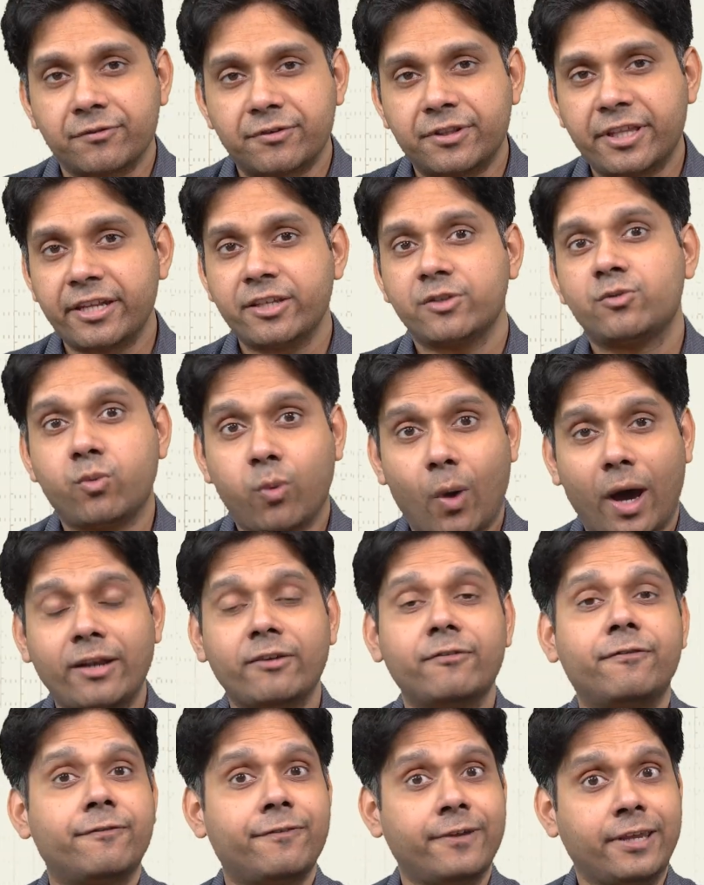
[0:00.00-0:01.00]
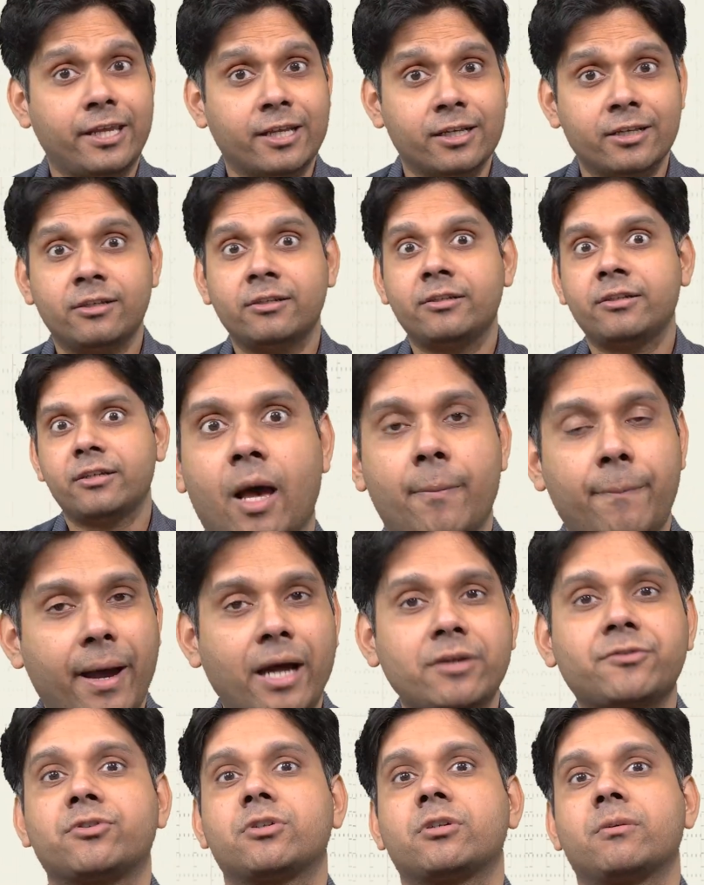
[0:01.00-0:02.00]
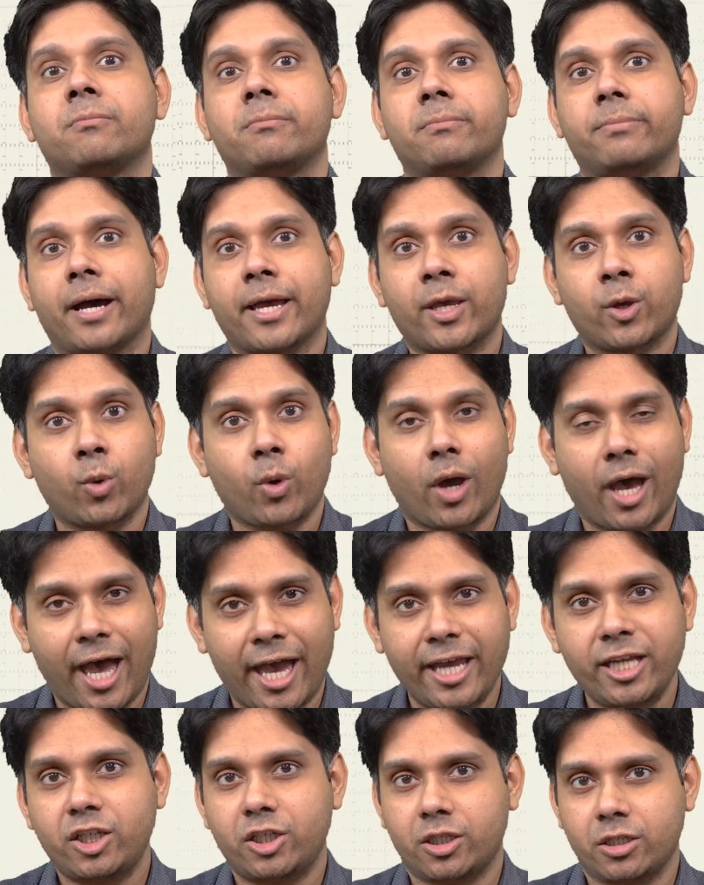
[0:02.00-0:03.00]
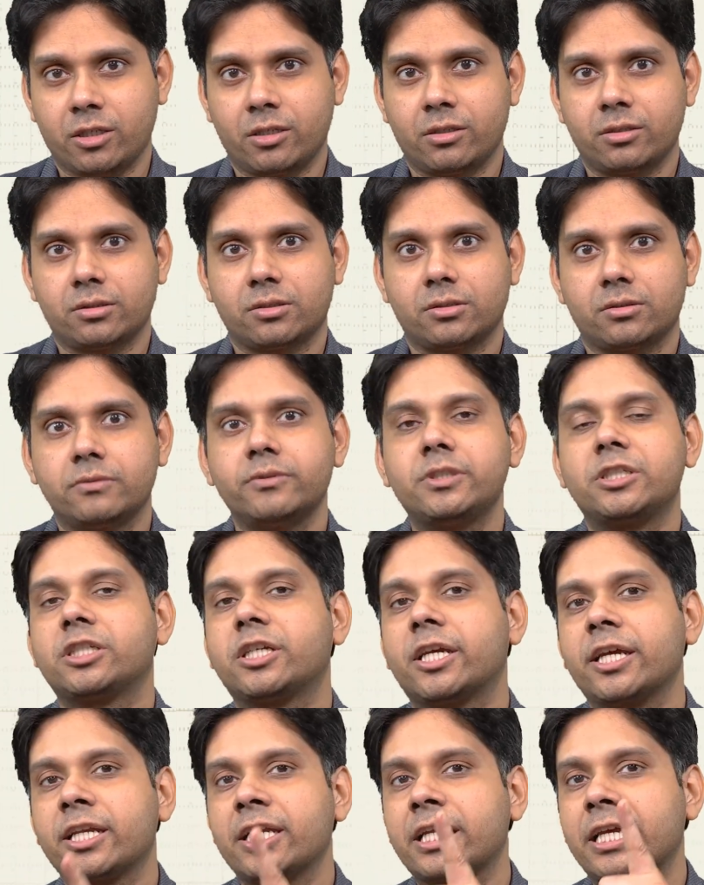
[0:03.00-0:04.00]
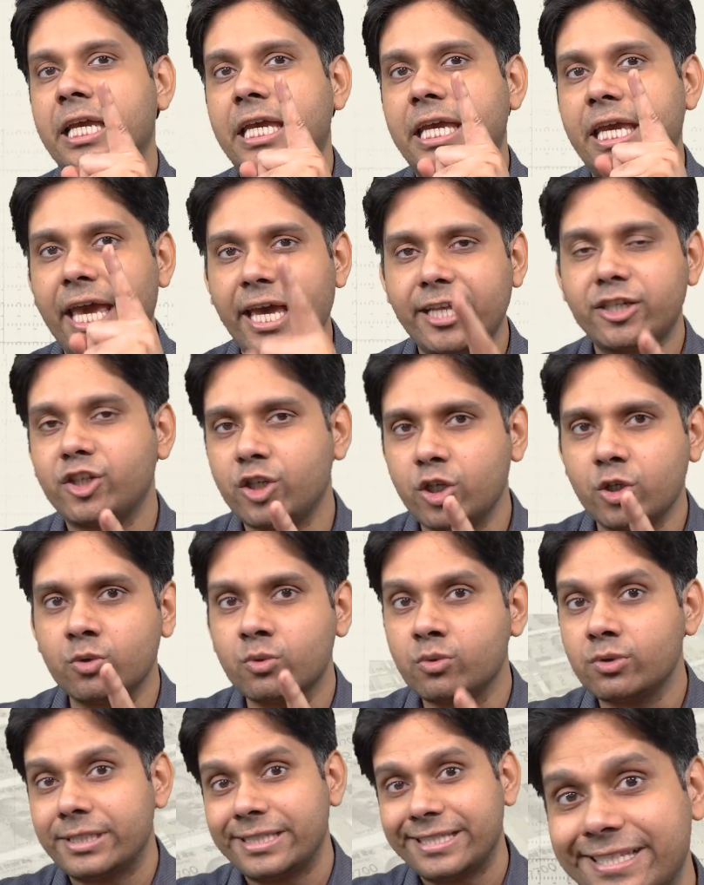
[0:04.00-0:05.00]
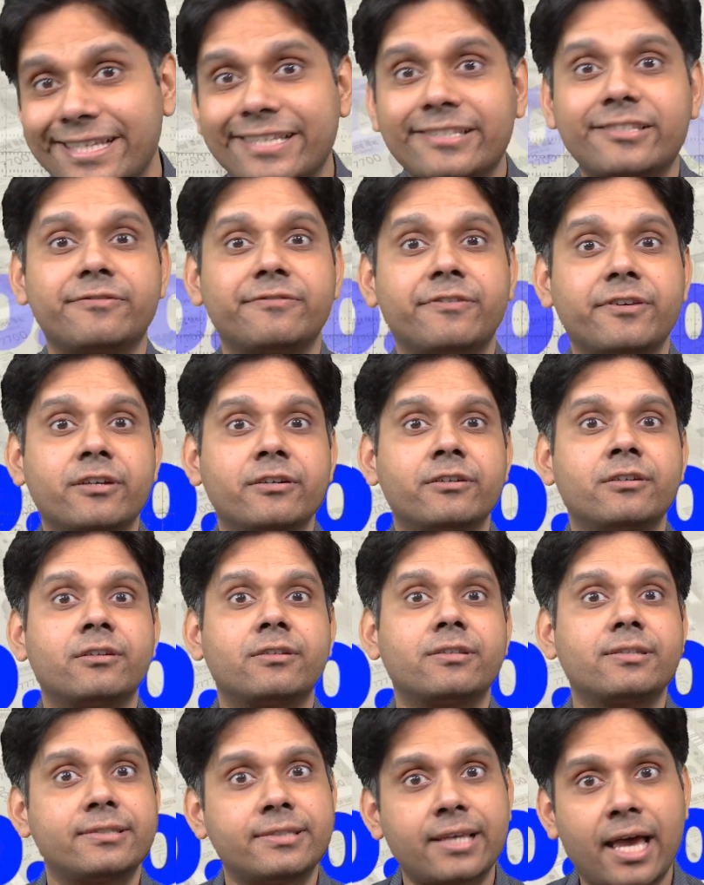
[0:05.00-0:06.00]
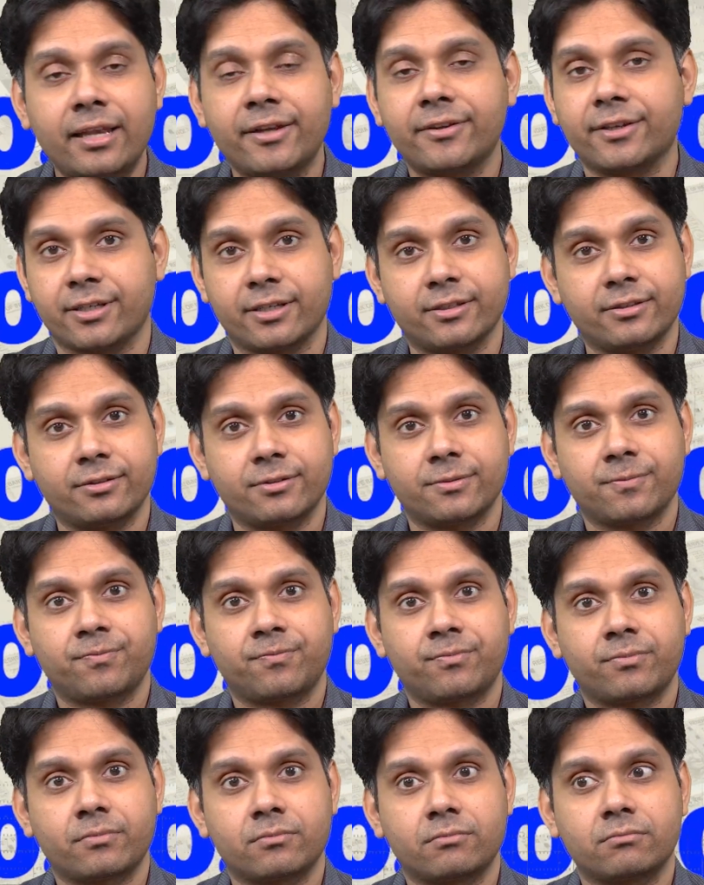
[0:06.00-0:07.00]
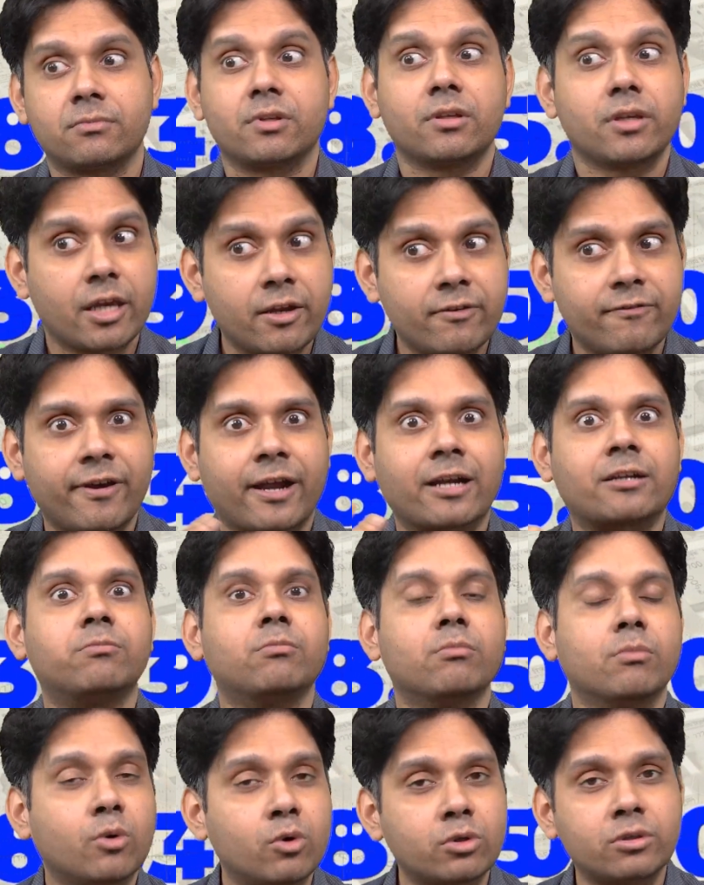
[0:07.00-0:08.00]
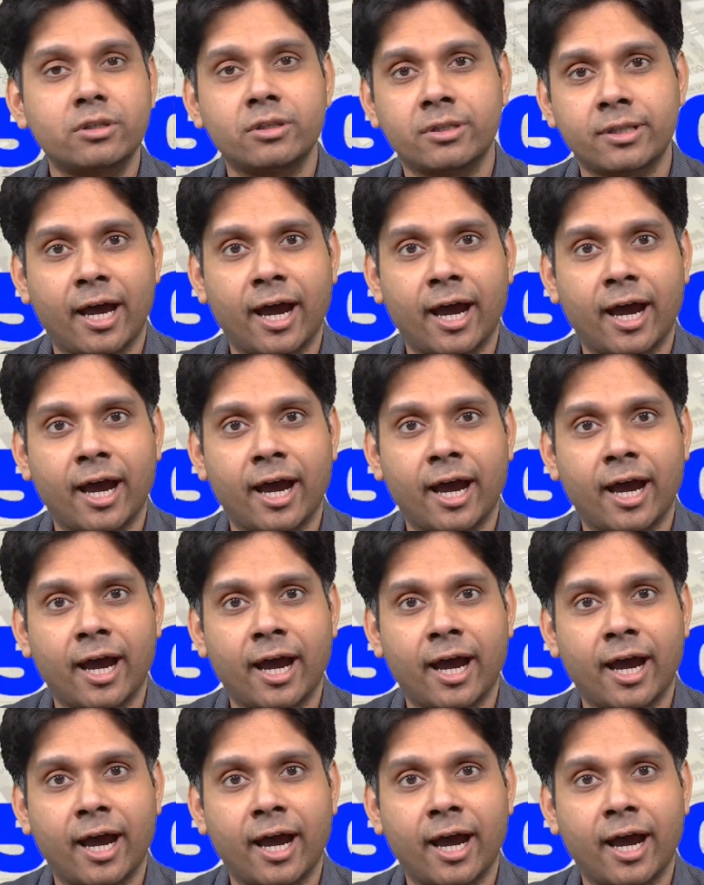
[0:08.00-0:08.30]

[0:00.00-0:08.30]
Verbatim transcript: If there is one field, apart from Bio-IT, which can get you six-figure salaries, in fact, more than